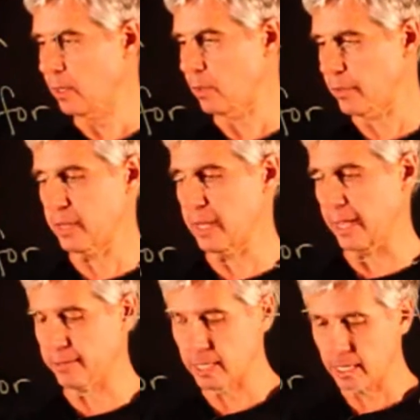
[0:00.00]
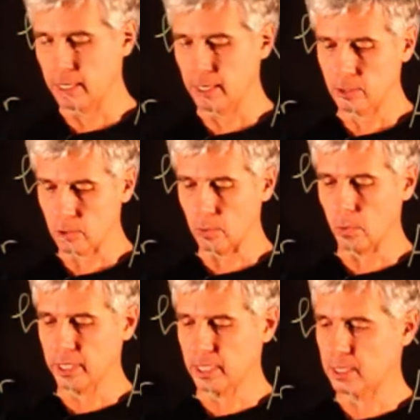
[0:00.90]
on the left. So
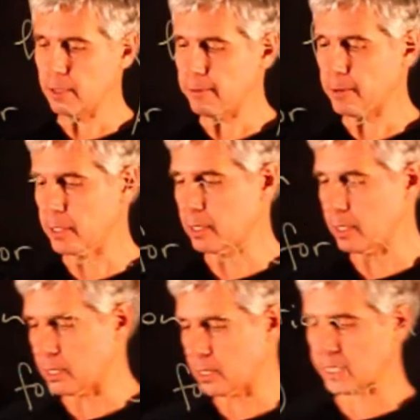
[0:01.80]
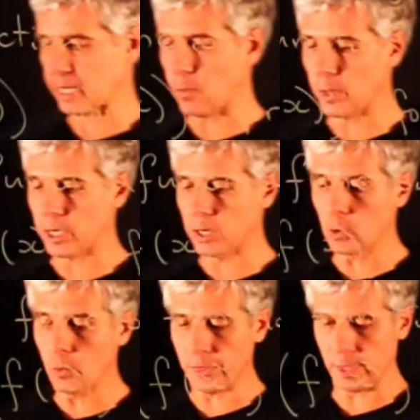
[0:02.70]
what is different is how we
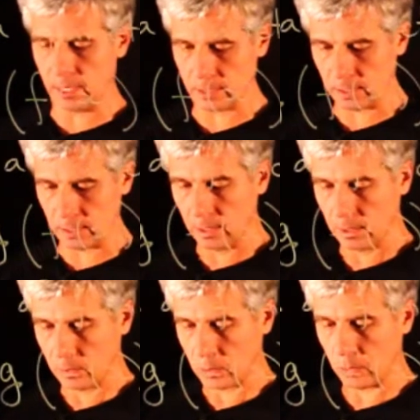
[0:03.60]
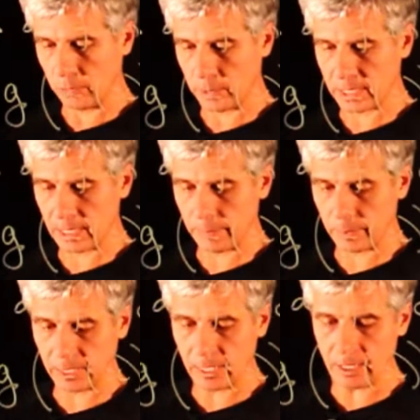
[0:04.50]
group things. So for
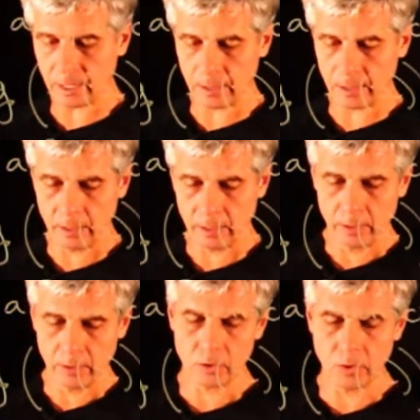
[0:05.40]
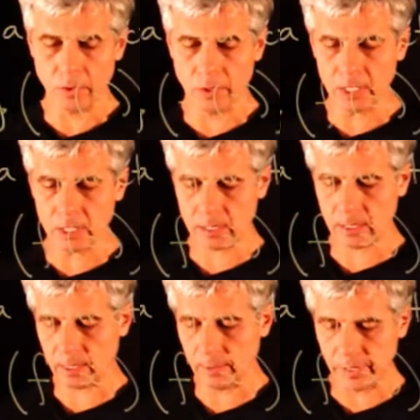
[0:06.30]
example here, so this
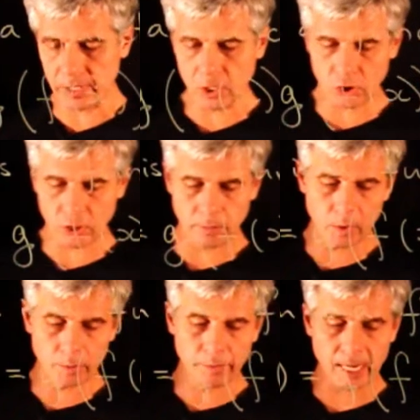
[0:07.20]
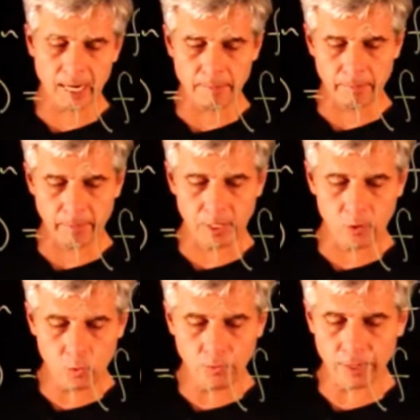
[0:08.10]
composition will become a
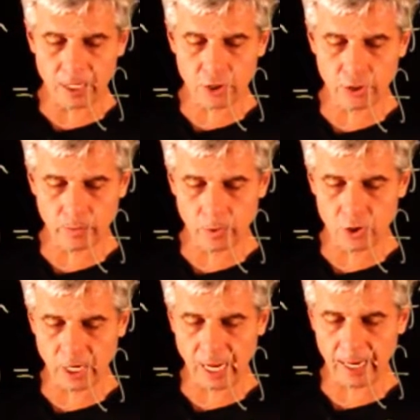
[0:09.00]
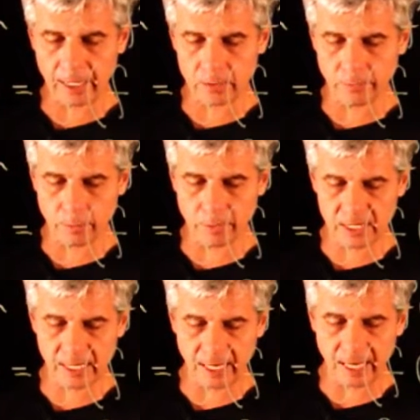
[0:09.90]
new function which acts from the
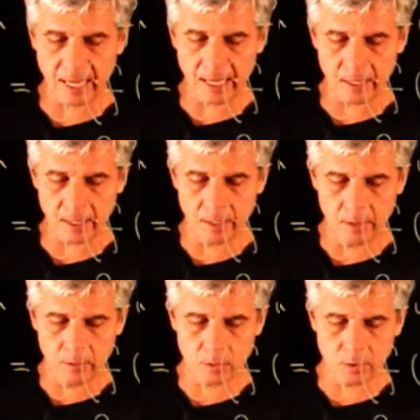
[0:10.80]
set A to